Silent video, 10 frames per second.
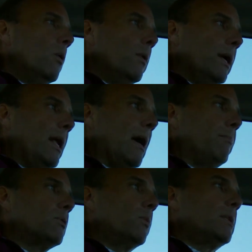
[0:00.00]
When that
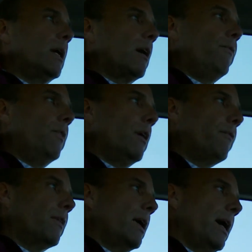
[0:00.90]
happens, we take our foot
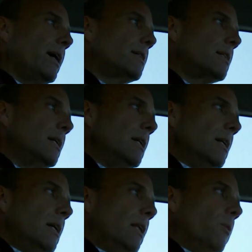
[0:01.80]
off the gas
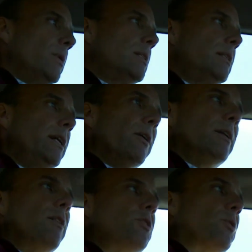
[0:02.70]
and then we steer into the